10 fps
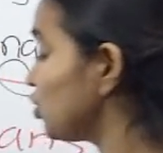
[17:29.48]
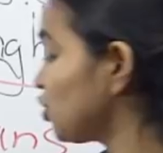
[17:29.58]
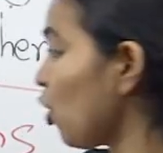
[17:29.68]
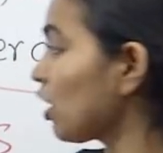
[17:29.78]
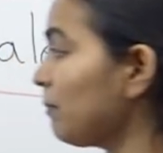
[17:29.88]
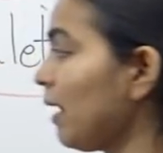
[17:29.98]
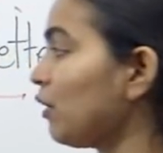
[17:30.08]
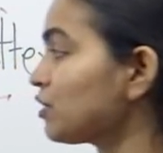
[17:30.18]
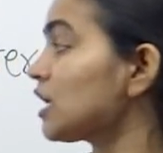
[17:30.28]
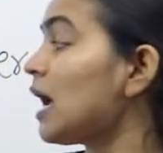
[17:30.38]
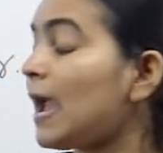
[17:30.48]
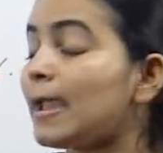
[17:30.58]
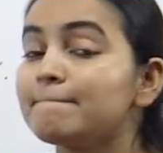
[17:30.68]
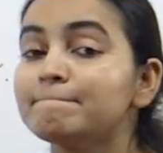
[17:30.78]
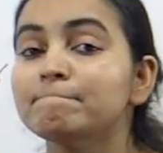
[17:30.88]
to talk about
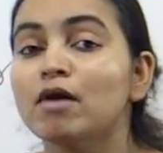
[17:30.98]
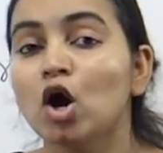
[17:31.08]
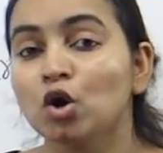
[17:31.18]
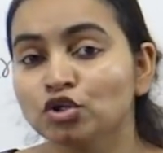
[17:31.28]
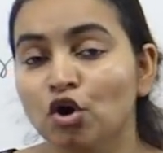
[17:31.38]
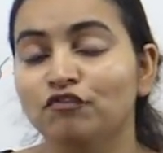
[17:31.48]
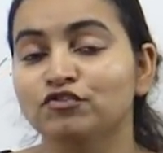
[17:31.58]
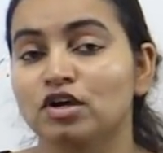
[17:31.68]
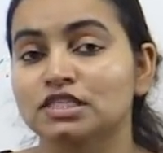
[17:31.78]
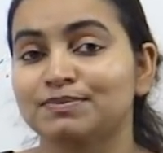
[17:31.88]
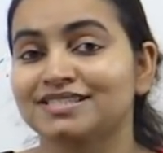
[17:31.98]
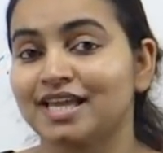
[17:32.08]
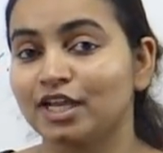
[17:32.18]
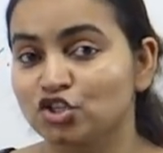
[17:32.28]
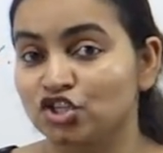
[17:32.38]
a mode of
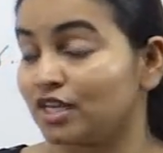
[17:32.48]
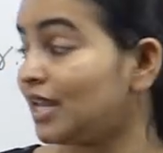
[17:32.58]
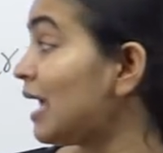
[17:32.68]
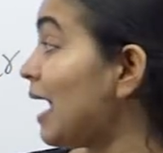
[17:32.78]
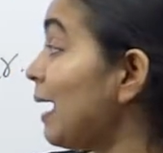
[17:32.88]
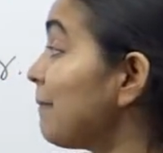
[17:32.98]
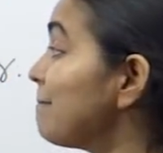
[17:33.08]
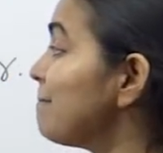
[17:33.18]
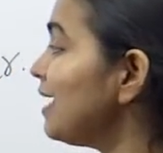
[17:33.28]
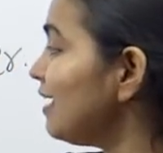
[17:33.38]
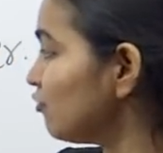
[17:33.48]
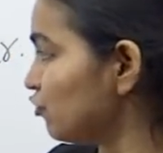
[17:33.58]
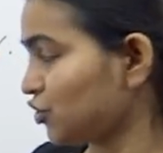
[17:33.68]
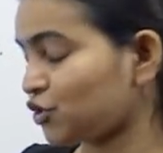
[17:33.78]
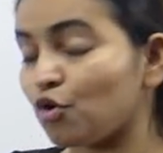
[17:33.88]
transportation, a
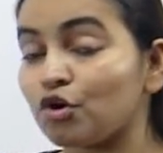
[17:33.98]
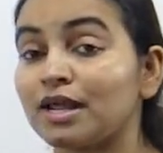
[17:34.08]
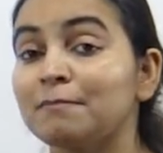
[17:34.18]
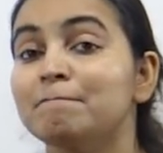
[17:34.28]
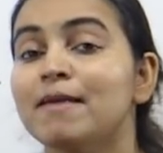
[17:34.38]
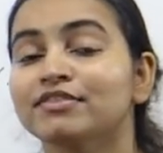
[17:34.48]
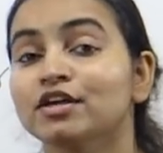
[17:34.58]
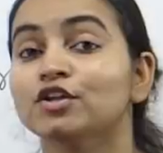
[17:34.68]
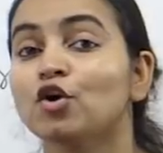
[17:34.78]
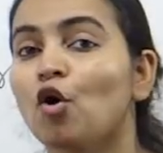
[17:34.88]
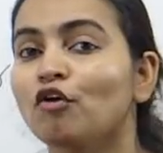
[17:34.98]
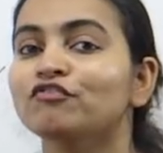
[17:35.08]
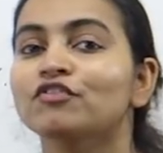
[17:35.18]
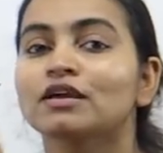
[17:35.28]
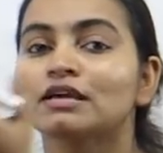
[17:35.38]
means or a method
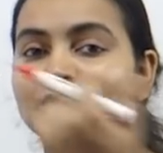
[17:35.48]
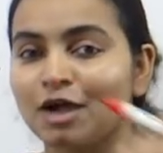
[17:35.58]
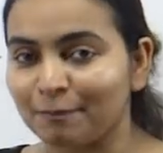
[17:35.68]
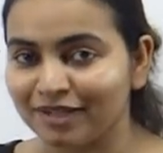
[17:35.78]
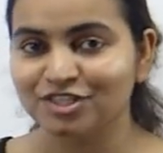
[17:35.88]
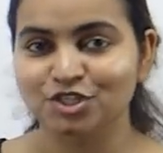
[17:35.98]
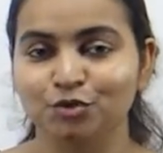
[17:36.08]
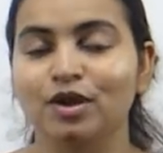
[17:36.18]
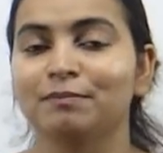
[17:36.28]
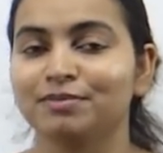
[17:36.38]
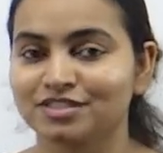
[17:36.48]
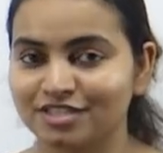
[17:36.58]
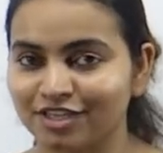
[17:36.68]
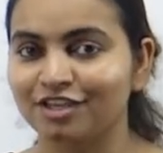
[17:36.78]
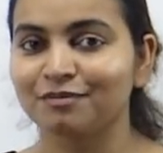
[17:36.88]
of coming to a
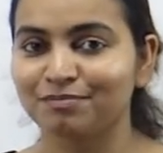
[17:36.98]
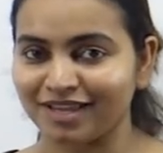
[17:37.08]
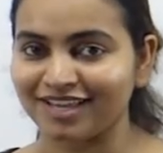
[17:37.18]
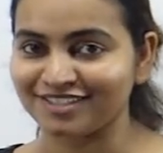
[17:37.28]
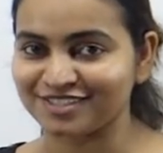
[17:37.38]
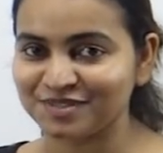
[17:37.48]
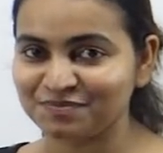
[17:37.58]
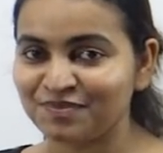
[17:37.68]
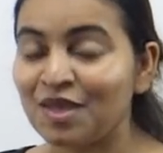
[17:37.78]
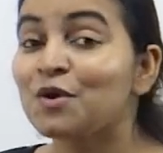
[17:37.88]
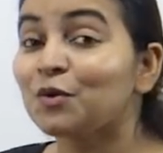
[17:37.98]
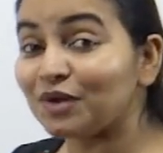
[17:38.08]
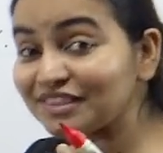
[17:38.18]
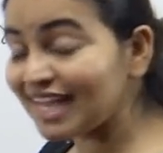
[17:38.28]
particular place. Well,